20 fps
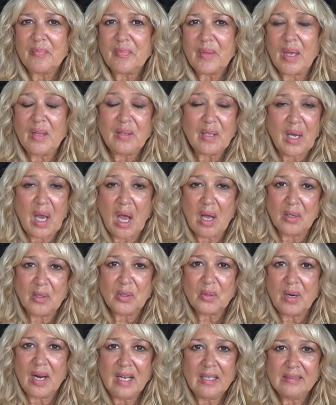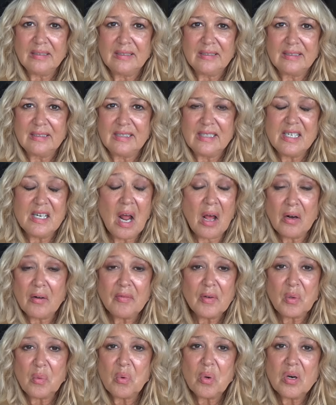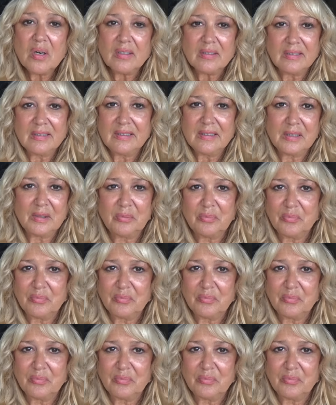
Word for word: and the contrast, none of it works.